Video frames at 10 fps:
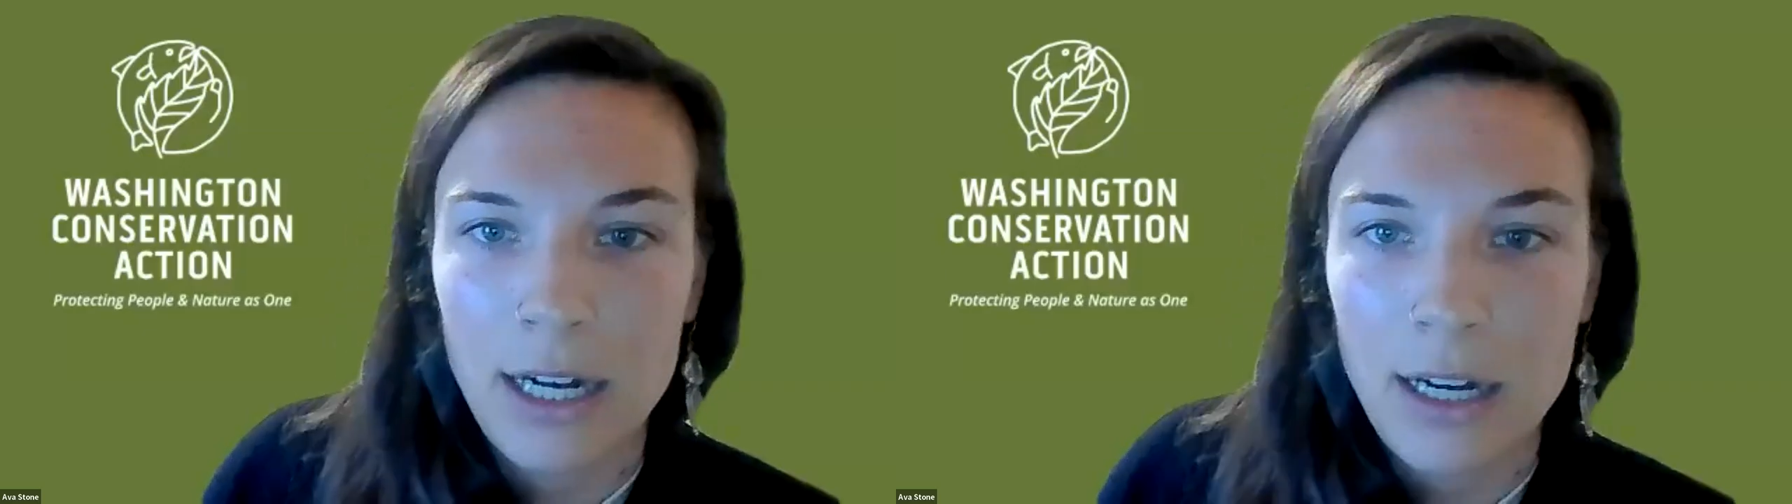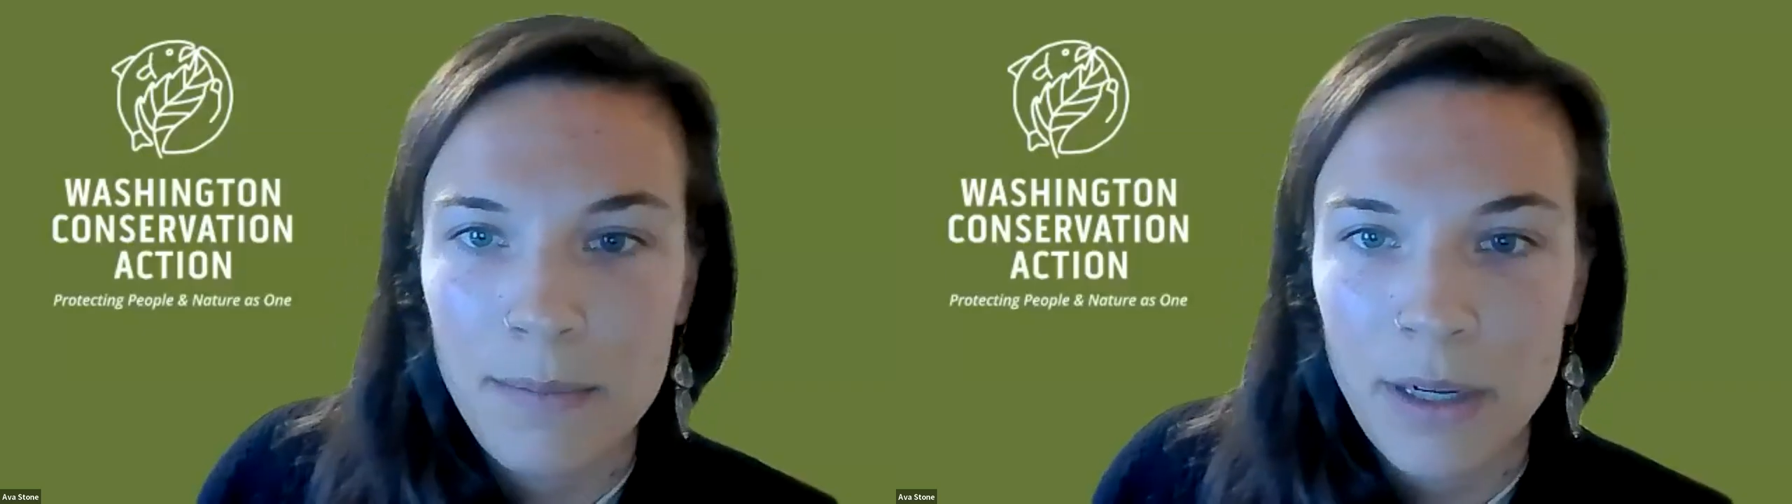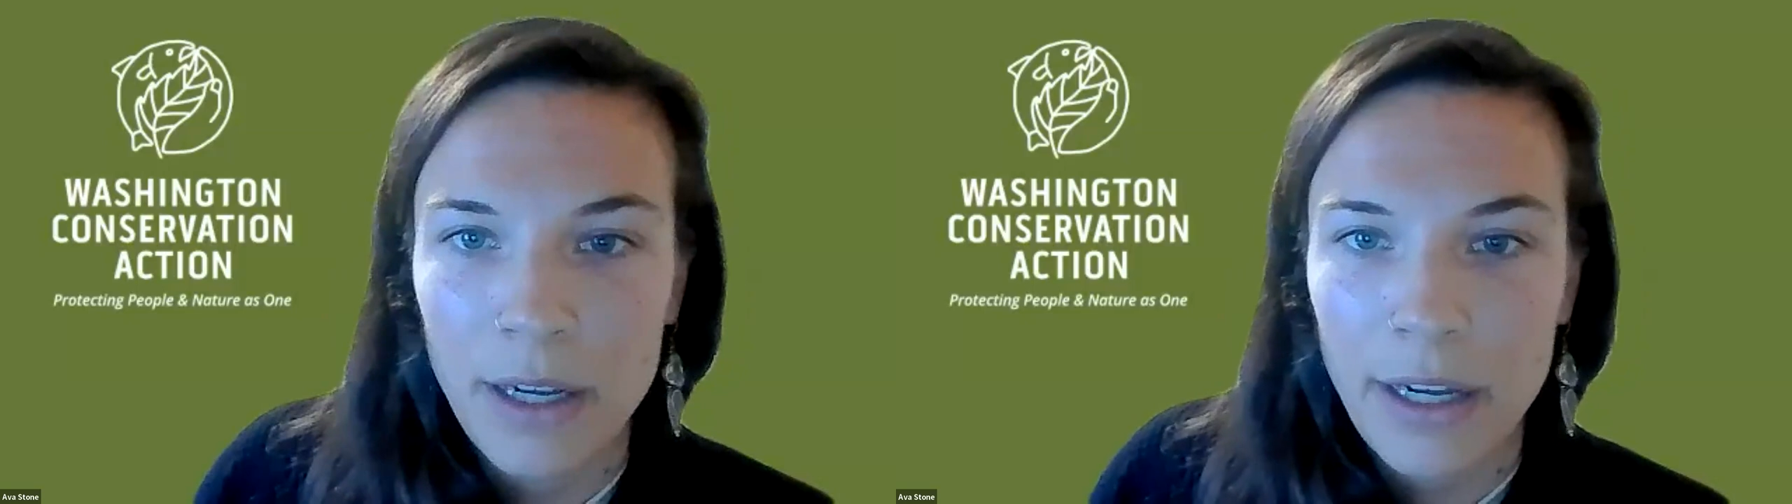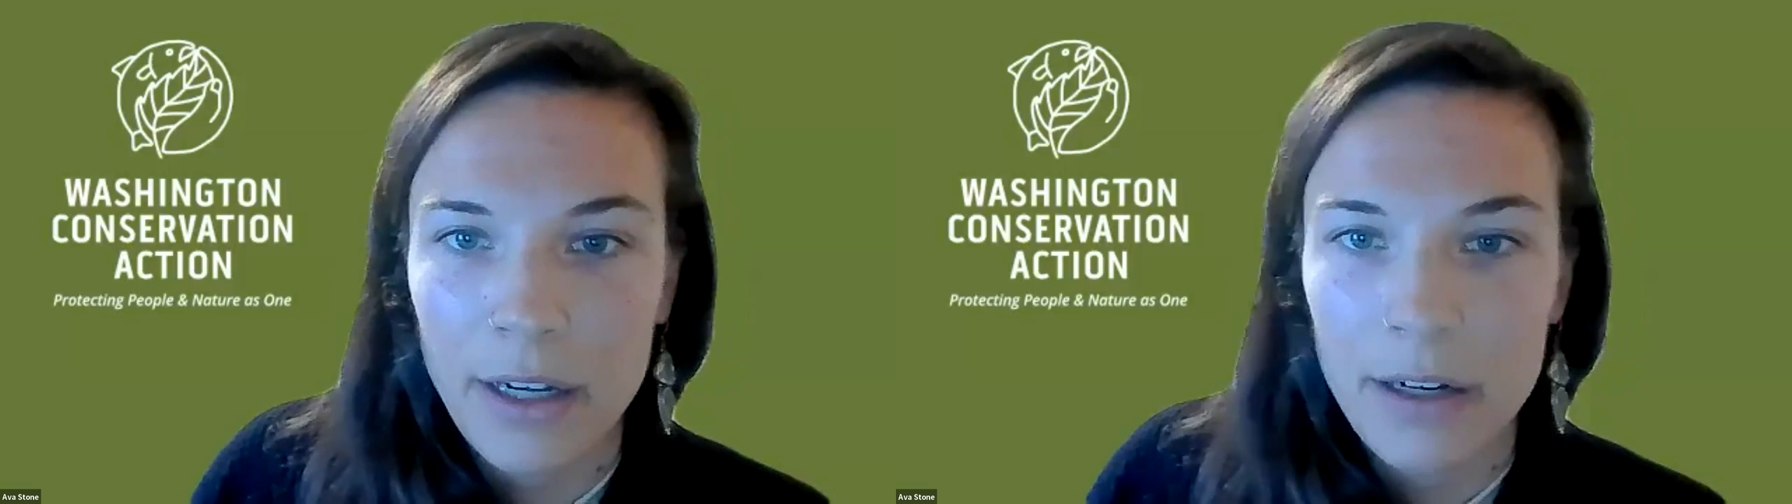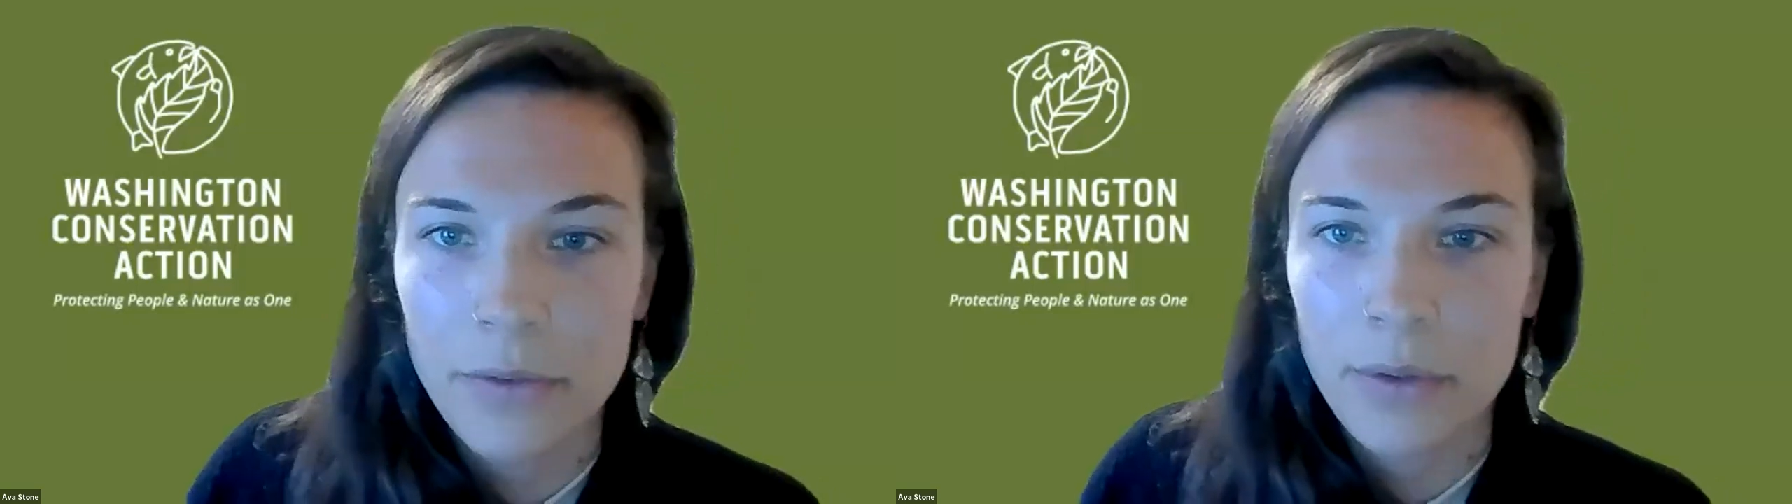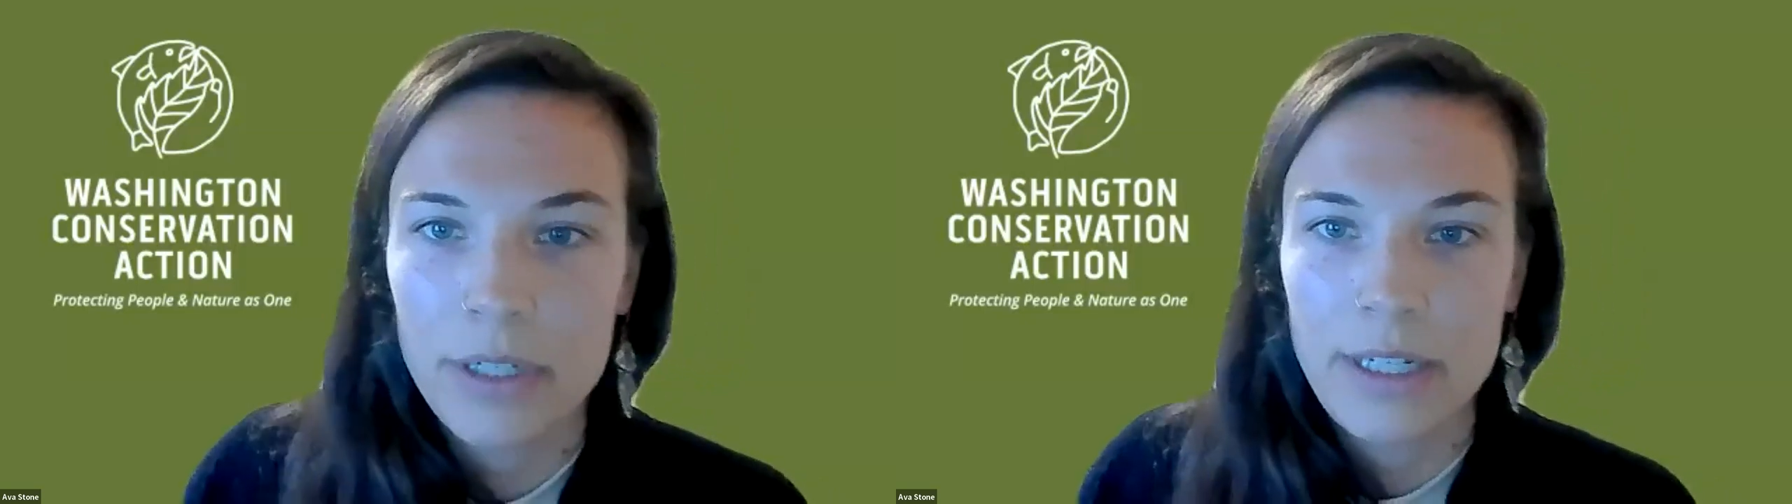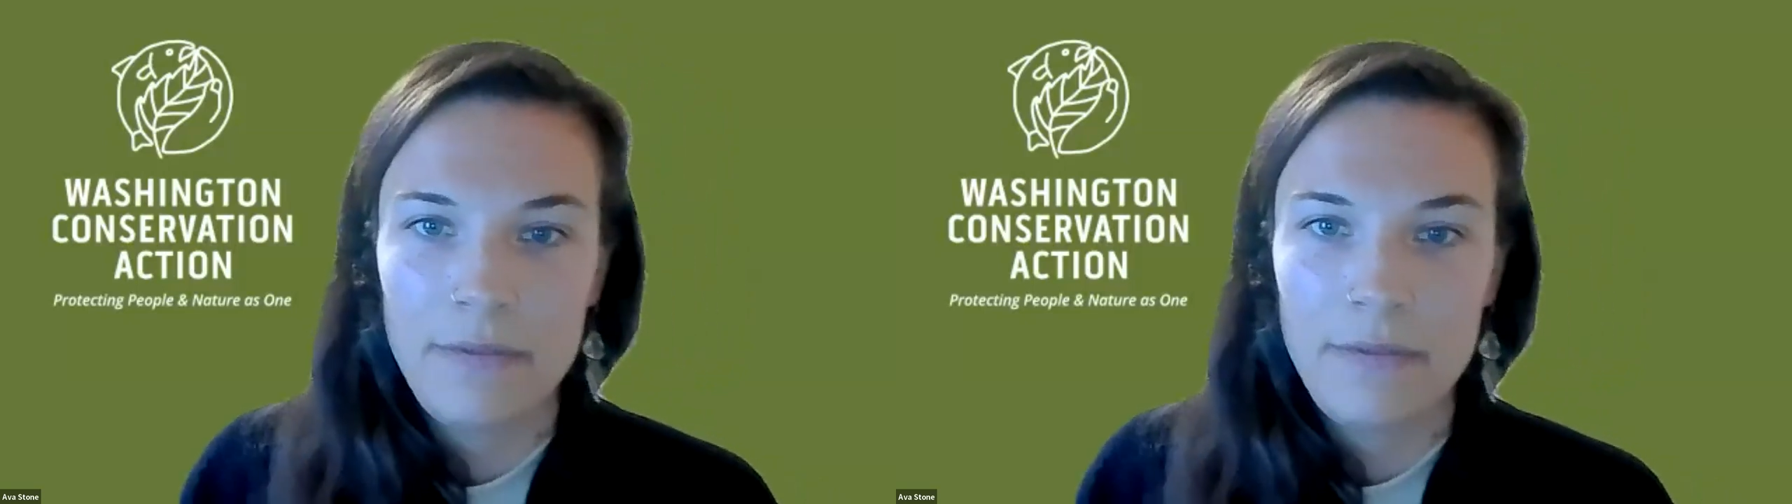Um, and for